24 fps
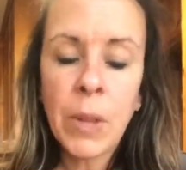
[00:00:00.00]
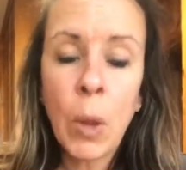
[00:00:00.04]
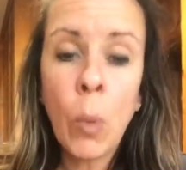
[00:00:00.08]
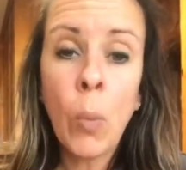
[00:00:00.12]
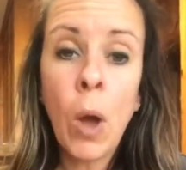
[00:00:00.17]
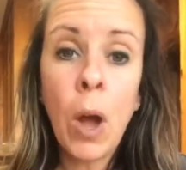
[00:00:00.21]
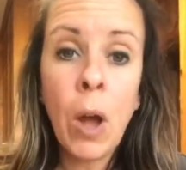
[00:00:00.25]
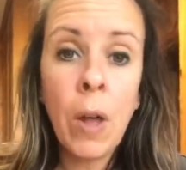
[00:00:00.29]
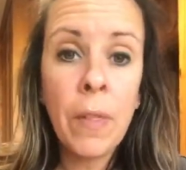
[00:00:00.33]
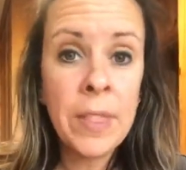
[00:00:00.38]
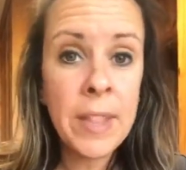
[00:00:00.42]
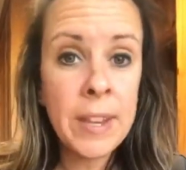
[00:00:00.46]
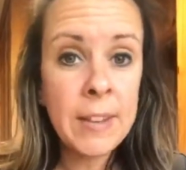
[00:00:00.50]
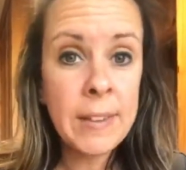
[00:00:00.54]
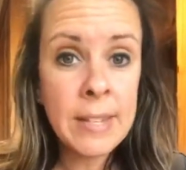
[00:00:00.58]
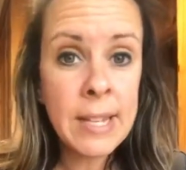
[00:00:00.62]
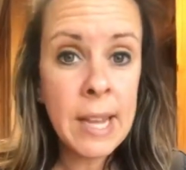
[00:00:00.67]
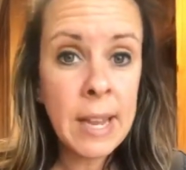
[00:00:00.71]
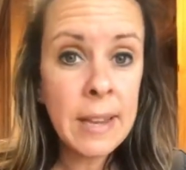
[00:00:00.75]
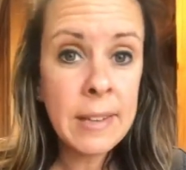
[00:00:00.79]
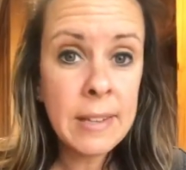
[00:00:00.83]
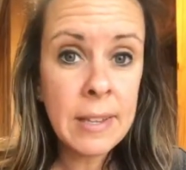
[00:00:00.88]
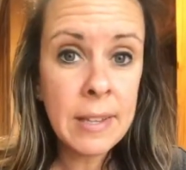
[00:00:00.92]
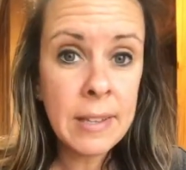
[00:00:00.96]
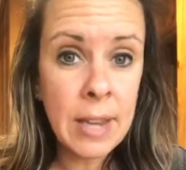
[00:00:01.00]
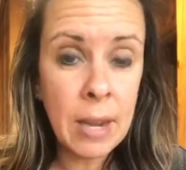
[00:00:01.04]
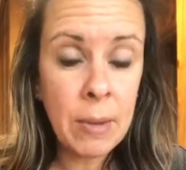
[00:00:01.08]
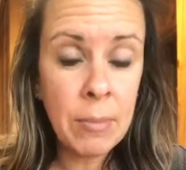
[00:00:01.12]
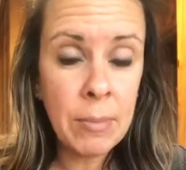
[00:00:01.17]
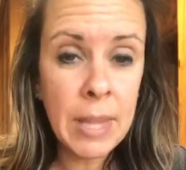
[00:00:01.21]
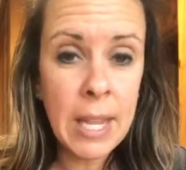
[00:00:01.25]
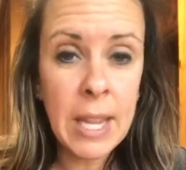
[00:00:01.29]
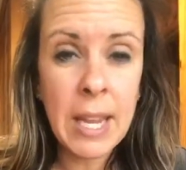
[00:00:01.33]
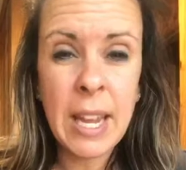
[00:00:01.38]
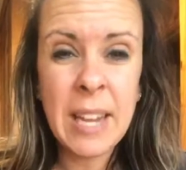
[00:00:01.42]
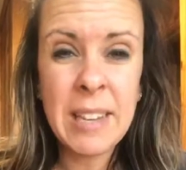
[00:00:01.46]
Well, this does the
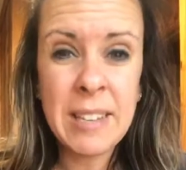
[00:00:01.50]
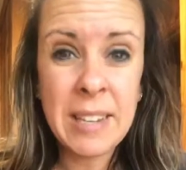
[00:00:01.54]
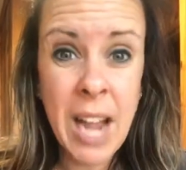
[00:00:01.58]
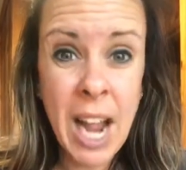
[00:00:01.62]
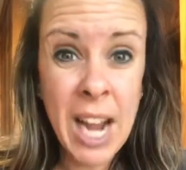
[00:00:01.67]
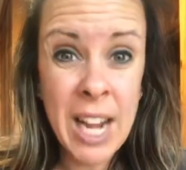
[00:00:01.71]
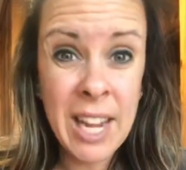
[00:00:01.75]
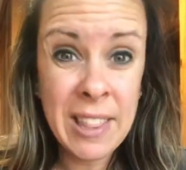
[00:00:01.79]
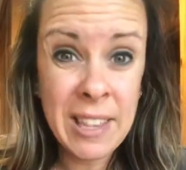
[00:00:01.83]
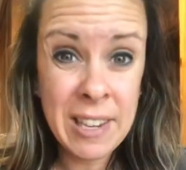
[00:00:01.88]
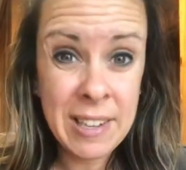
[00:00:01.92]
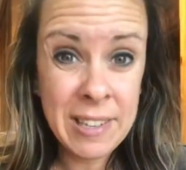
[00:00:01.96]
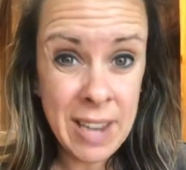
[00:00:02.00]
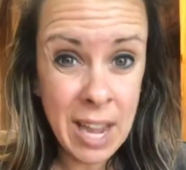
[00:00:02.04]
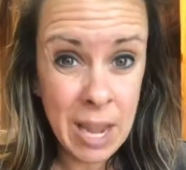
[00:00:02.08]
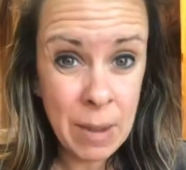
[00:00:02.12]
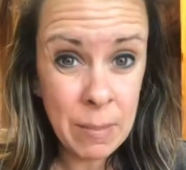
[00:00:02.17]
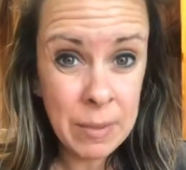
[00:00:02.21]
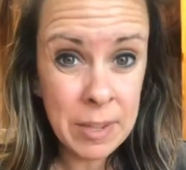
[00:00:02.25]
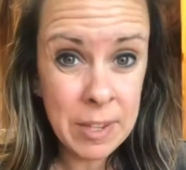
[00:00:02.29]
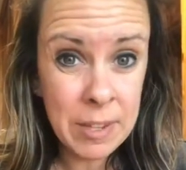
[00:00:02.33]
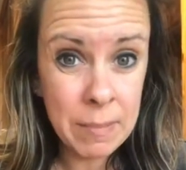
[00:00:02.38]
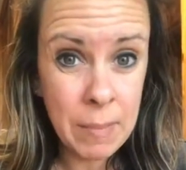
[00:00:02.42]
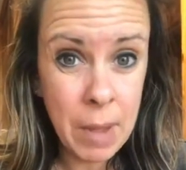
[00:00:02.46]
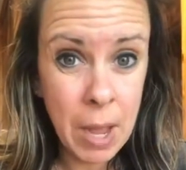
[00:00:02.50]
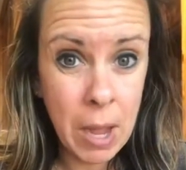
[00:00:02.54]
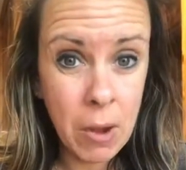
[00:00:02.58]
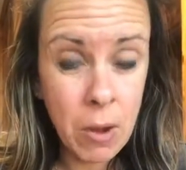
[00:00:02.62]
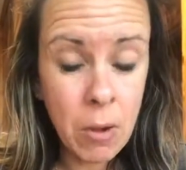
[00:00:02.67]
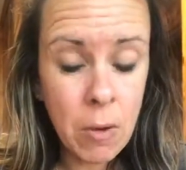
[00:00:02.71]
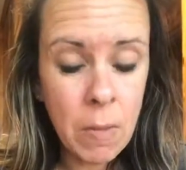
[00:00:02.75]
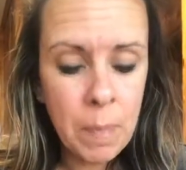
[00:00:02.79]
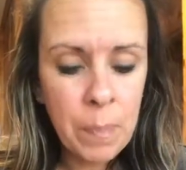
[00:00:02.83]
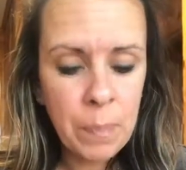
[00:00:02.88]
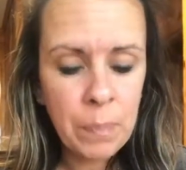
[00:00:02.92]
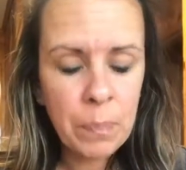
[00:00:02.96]
same thing. It's kind of the same
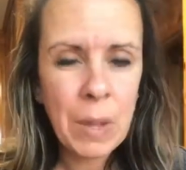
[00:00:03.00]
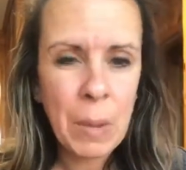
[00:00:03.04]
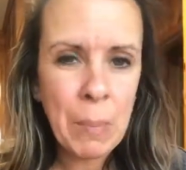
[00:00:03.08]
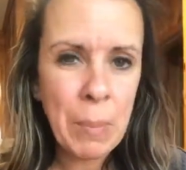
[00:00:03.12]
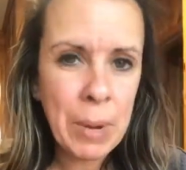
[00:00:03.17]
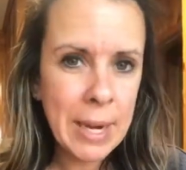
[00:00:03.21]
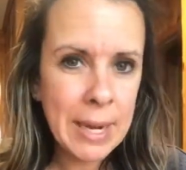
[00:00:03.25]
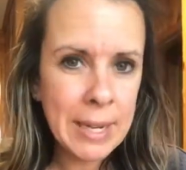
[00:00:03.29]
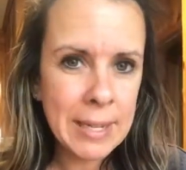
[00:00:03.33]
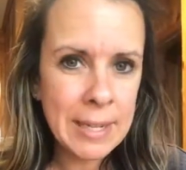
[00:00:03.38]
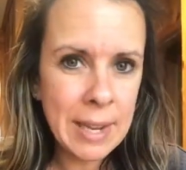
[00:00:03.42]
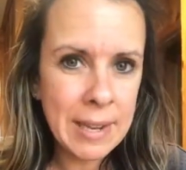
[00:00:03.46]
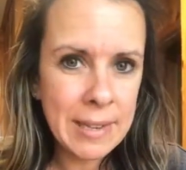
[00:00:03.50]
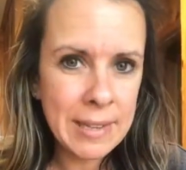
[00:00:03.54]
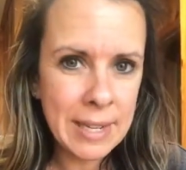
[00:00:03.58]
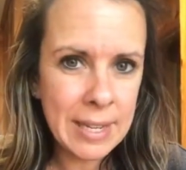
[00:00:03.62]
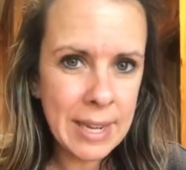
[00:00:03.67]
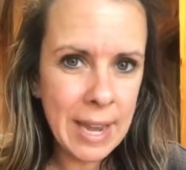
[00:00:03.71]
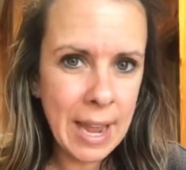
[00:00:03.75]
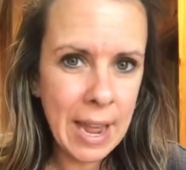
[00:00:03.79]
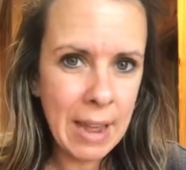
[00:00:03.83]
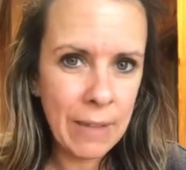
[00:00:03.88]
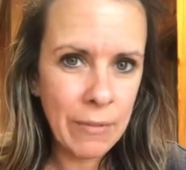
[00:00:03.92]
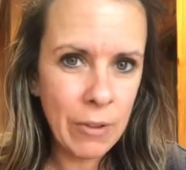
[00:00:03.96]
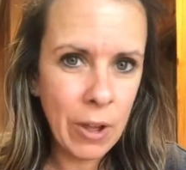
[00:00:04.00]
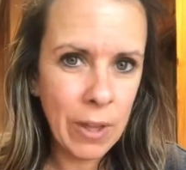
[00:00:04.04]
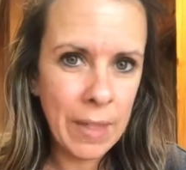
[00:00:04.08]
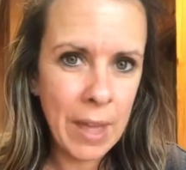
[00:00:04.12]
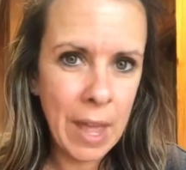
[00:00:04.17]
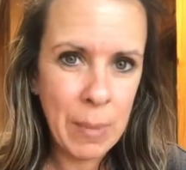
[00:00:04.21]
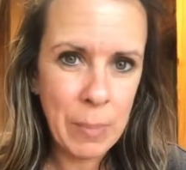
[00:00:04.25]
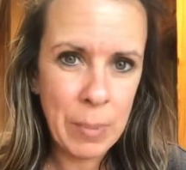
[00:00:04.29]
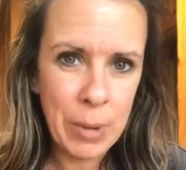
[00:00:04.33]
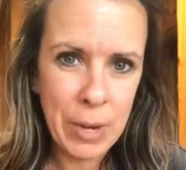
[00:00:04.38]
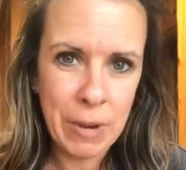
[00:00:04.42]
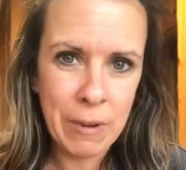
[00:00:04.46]
smell, but it doesn't have all
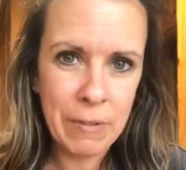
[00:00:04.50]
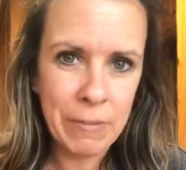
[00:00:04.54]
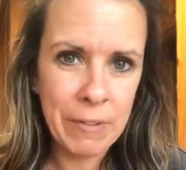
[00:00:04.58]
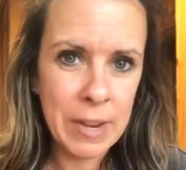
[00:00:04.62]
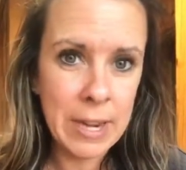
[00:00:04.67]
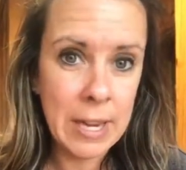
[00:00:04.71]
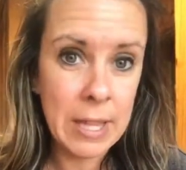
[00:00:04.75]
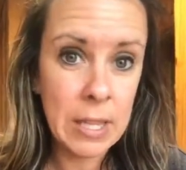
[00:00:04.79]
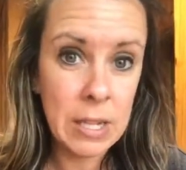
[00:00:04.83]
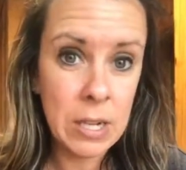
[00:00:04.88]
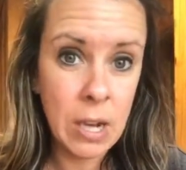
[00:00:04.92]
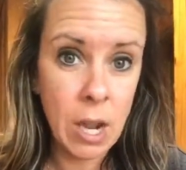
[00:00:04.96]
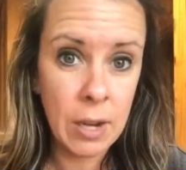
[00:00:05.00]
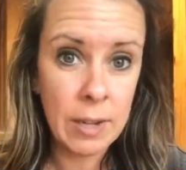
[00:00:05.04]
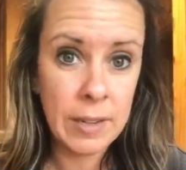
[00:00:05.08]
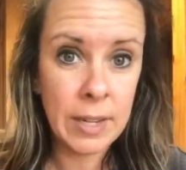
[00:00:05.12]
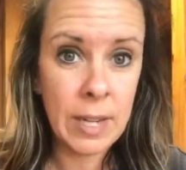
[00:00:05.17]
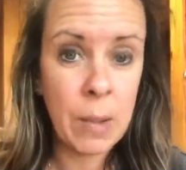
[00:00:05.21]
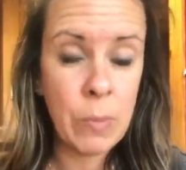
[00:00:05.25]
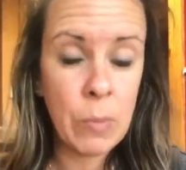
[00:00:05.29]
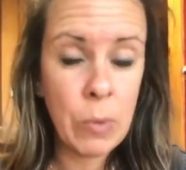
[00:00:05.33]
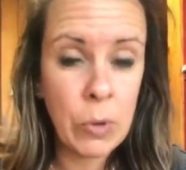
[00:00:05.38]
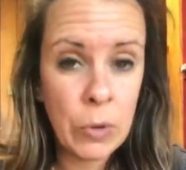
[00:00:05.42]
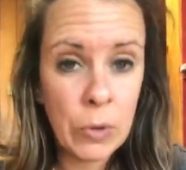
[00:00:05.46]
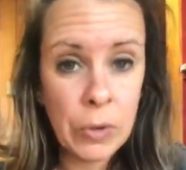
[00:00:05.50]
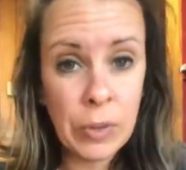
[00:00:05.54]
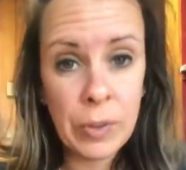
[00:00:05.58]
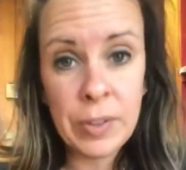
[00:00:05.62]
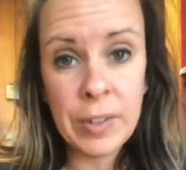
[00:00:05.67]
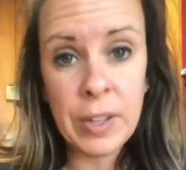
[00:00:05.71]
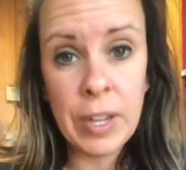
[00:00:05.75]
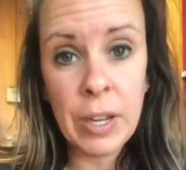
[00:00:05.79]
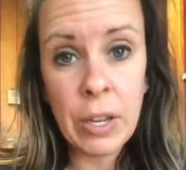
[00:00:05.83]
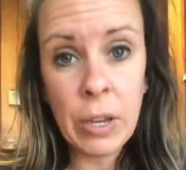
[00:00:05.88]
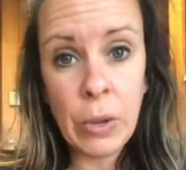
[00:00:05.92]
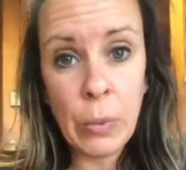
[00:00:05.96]
that paraffin and the toxic
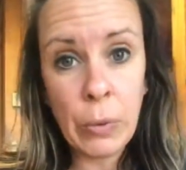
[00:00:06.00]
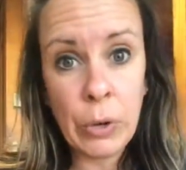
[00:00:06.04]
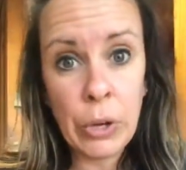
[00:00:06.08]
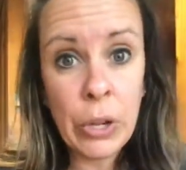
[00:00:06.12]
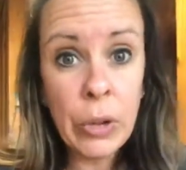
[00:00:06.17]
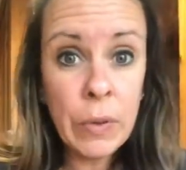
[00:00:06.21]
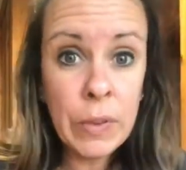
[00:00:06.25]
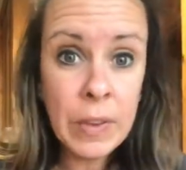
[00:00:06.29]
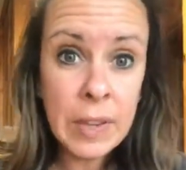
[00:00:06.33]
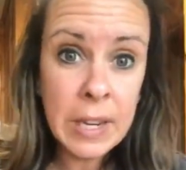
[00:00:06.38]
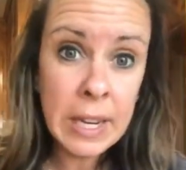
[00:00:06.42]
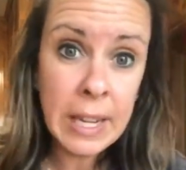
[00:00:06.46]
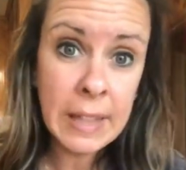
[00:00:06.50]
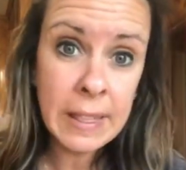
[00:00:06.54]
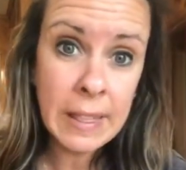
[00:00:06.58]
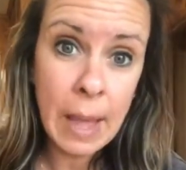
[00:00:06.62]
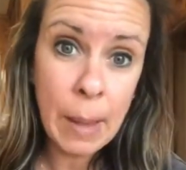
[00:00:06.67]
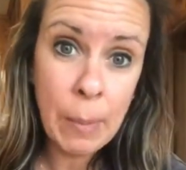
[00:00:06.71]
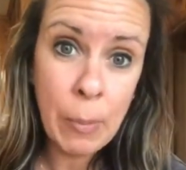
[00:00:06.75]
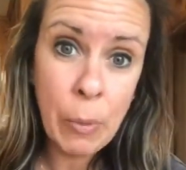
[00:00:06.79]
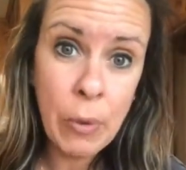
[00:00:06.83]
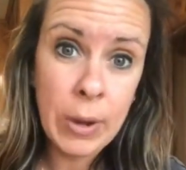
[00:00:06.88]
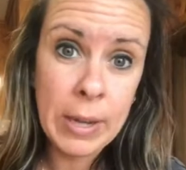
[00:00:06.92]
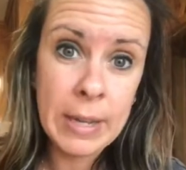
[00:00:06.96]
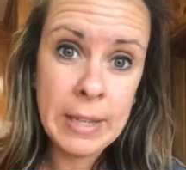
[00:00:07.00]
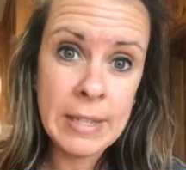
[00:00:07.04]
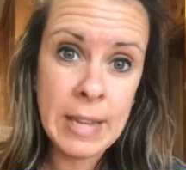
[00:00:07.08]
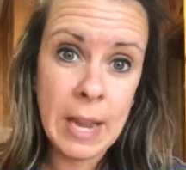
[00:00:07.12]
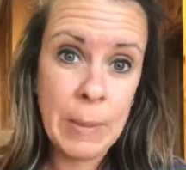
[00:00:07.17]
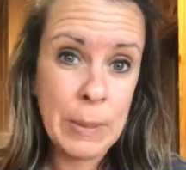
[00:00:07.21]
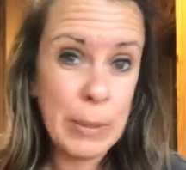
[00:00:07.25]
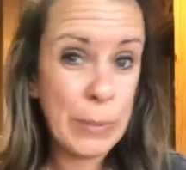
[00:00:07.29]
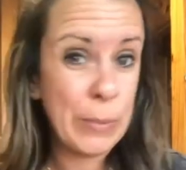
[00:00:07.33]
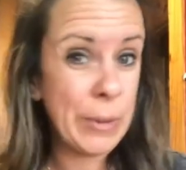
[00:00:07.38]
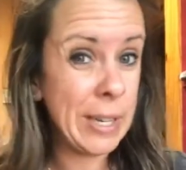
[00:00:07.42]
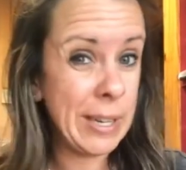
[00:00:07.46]
chemicals that you were using at that point in
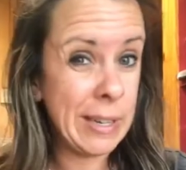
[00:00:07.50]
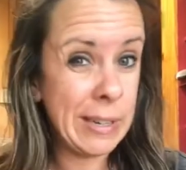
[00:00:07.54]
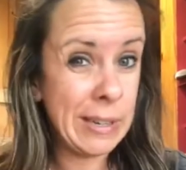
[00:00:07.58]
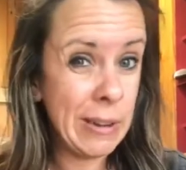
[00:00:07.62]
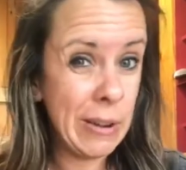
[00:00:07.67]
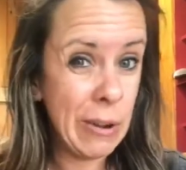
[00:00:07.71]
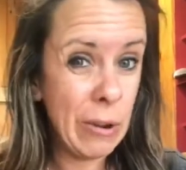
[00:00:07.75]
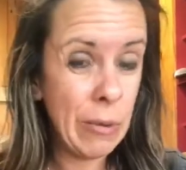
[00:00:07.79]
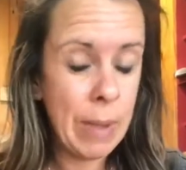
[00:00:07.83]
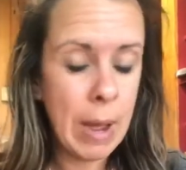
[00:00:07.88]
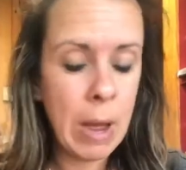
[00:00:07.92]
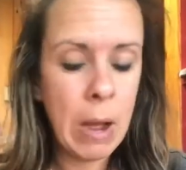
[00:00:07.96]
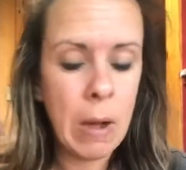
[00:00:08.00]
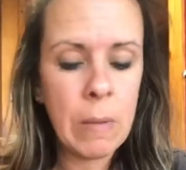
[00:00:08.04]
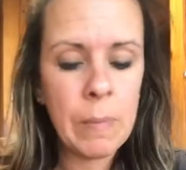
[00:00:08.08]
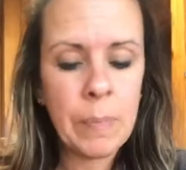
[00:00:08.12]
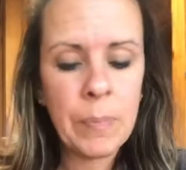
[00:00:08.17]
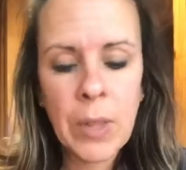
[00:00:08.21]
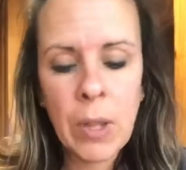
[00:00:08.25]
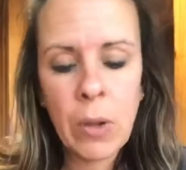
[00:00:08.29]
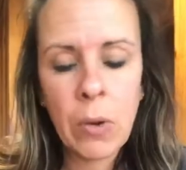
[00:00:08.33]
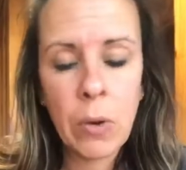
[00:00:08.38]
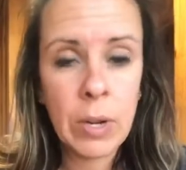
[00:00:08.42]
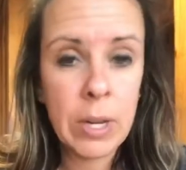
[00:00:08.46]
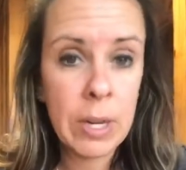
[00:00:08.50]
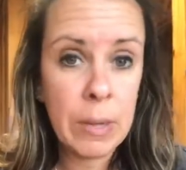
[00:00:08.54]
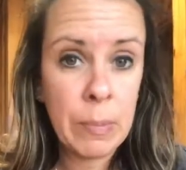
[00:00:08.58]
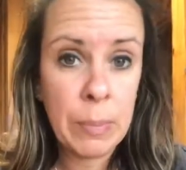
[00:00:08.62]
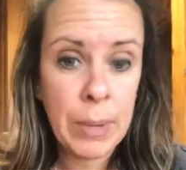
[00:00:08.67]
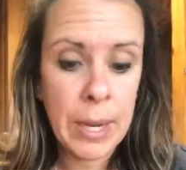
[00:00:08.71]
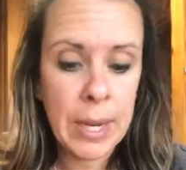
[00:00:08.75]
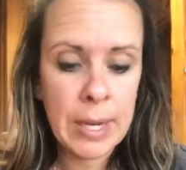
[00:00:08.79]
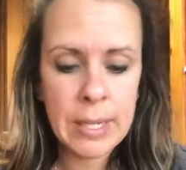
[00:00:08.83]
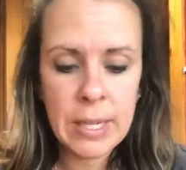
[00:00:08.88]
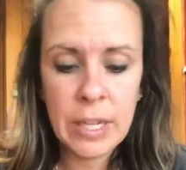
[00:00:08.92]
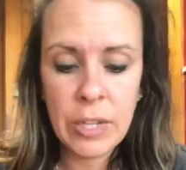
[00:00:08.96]
time that we didn't know about or didn't
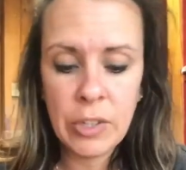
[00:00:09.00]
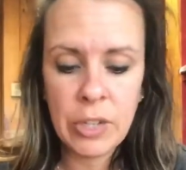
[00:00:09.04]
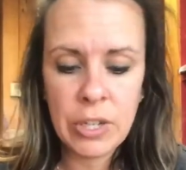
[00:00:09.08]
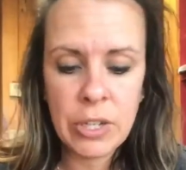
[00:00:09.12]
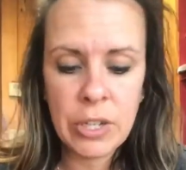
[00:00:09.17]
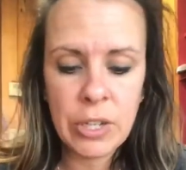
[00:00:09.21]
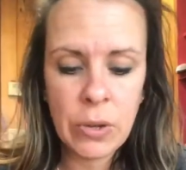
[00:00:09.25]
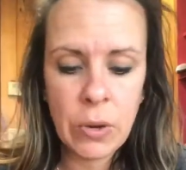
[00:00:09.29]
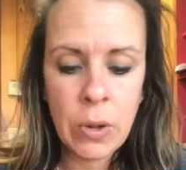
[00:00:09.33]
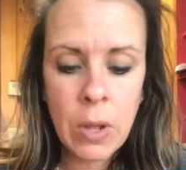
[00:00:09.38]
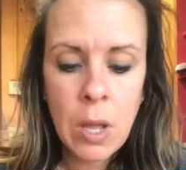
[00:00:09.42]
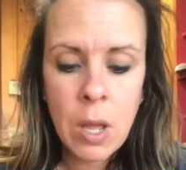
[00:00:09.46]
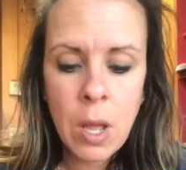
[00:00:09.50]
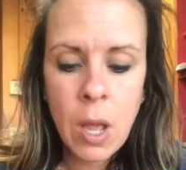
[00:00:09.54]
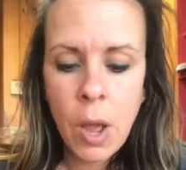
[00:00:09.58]
pay attention to.